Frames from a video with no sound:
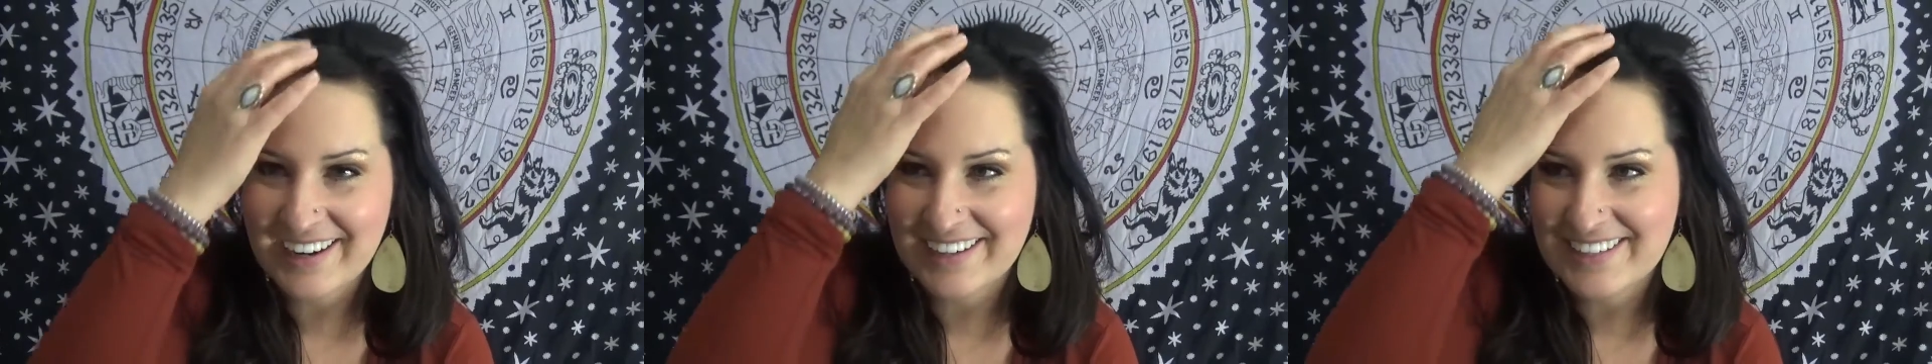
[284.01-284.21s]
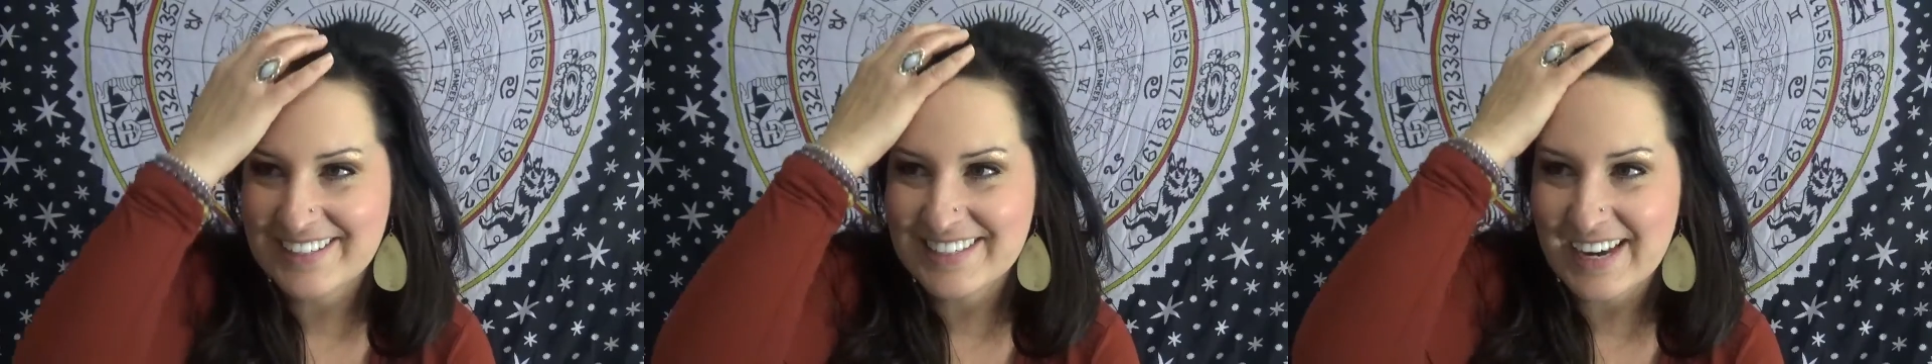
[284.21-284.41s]

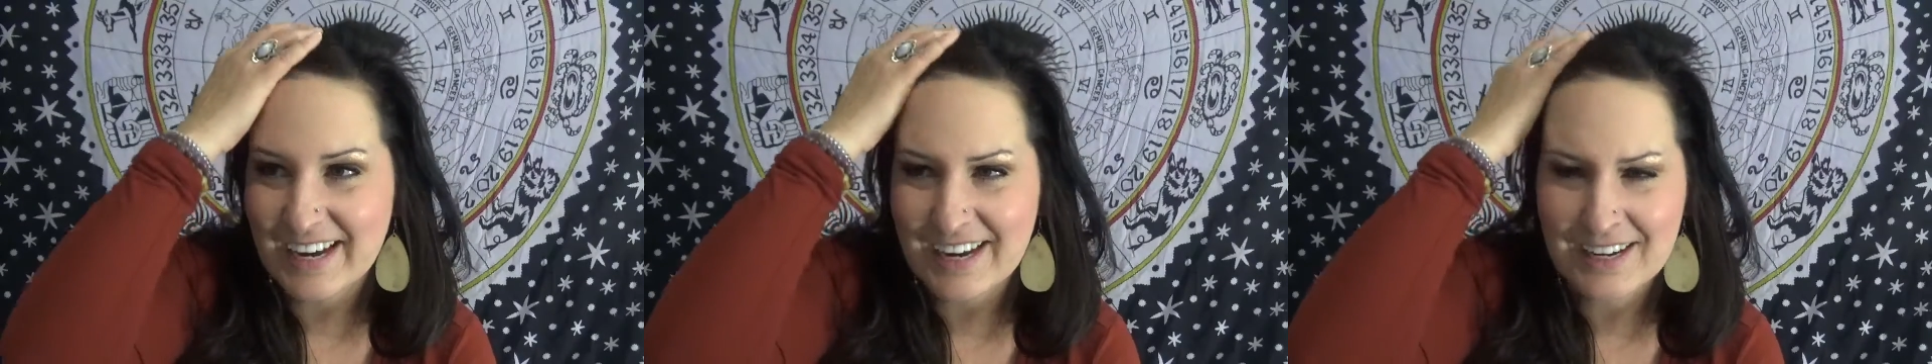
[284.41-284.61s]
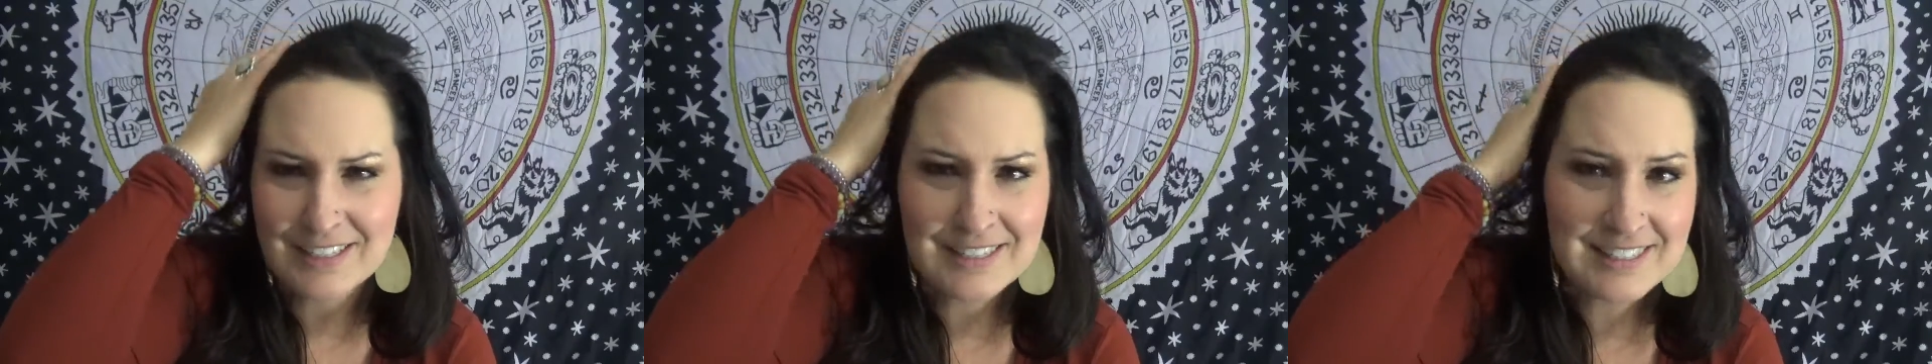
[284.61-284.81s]
and
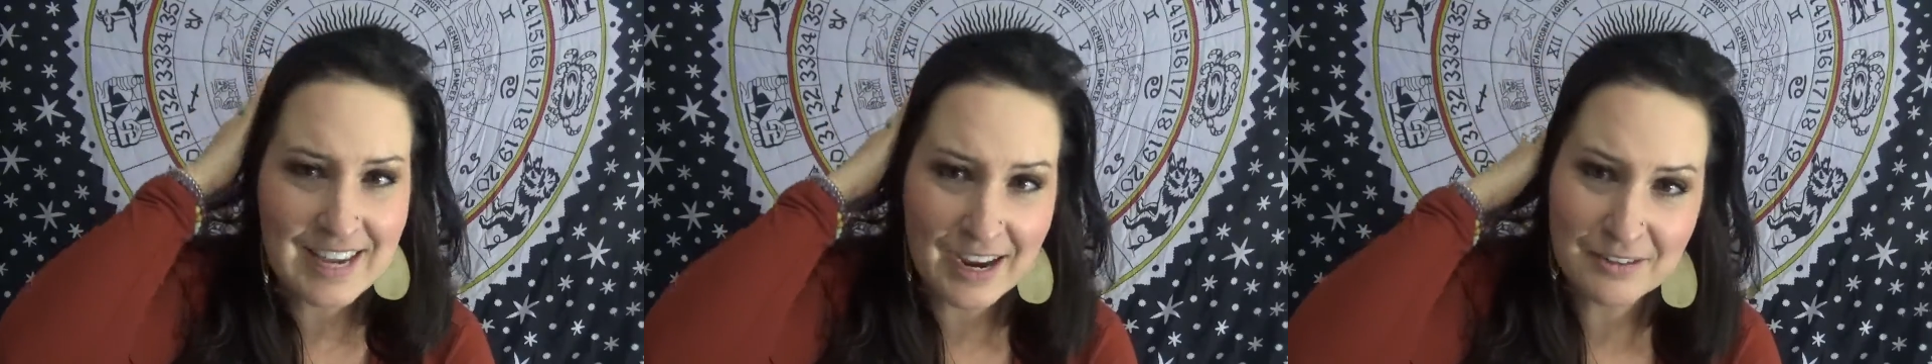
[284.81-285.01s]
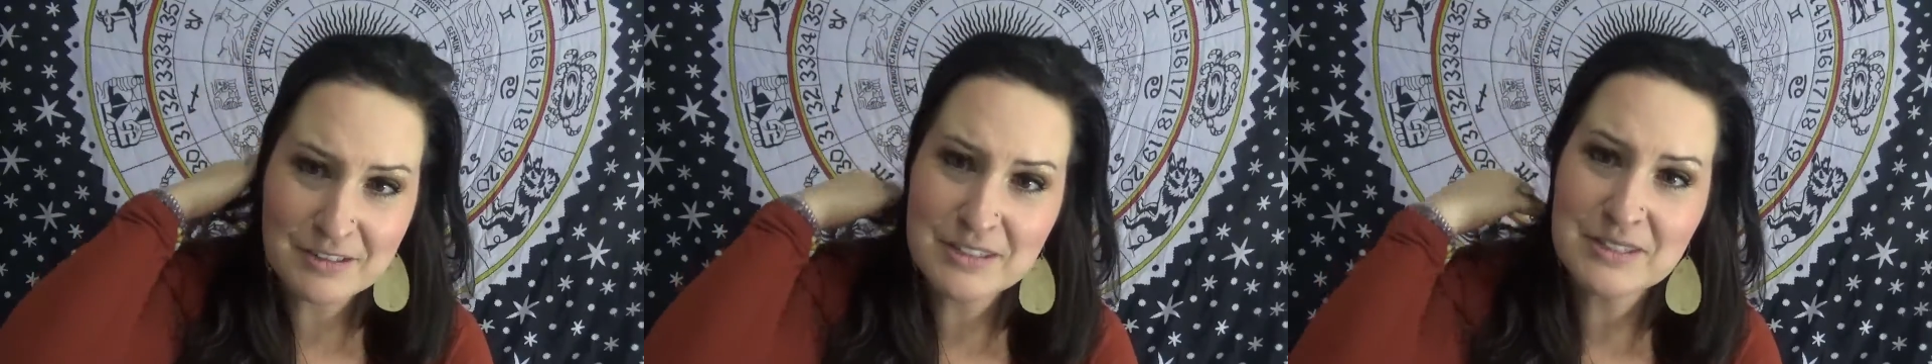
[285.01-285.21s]
it
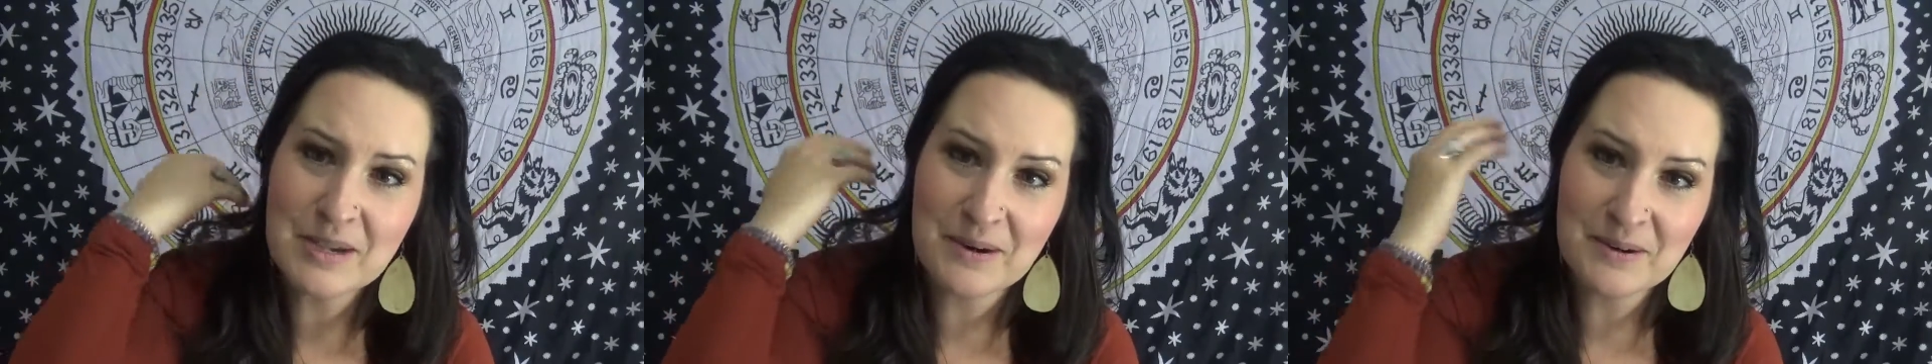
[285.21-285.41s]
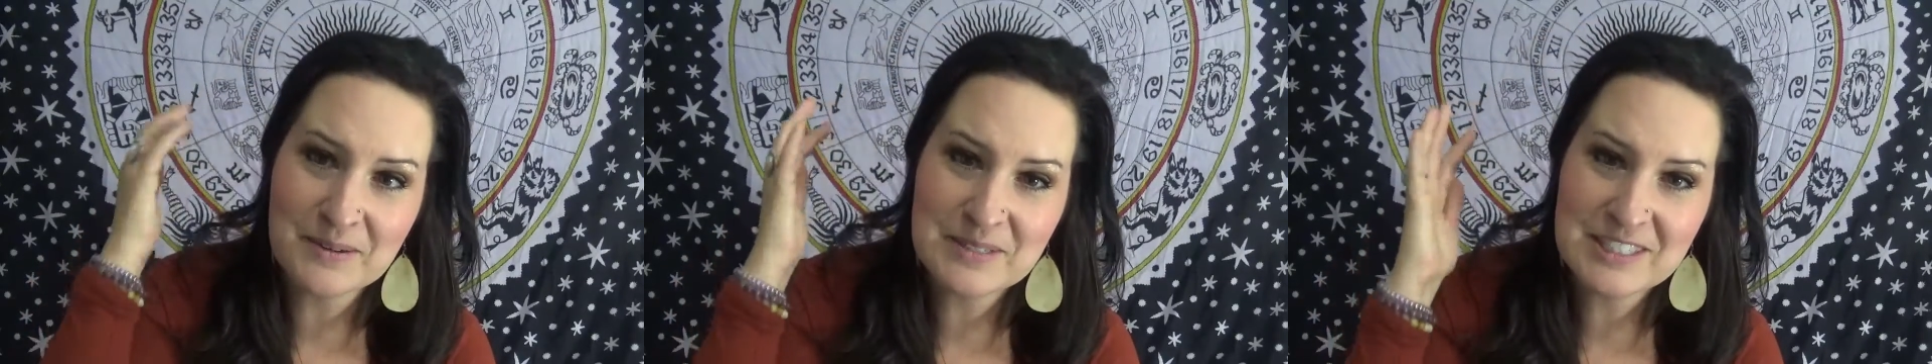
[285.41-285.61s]
sounds so